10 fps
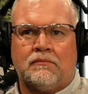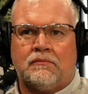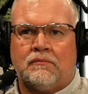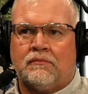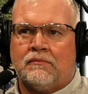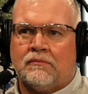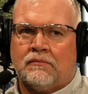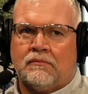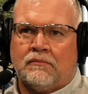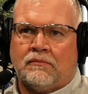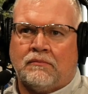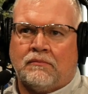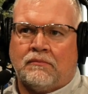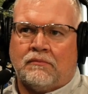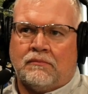
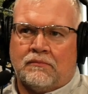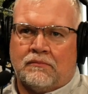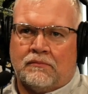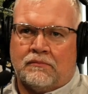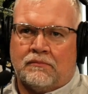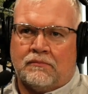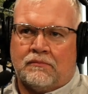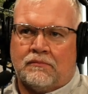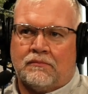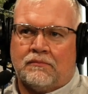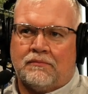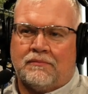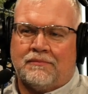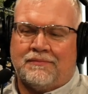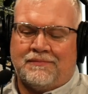
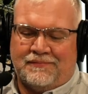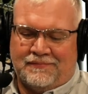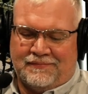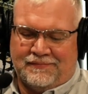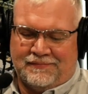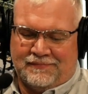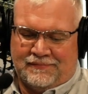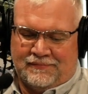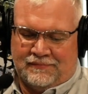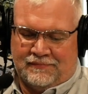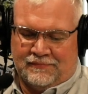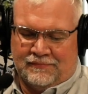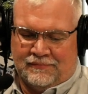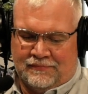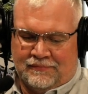
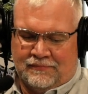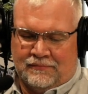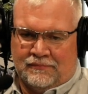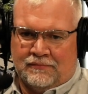This person isn't speaking.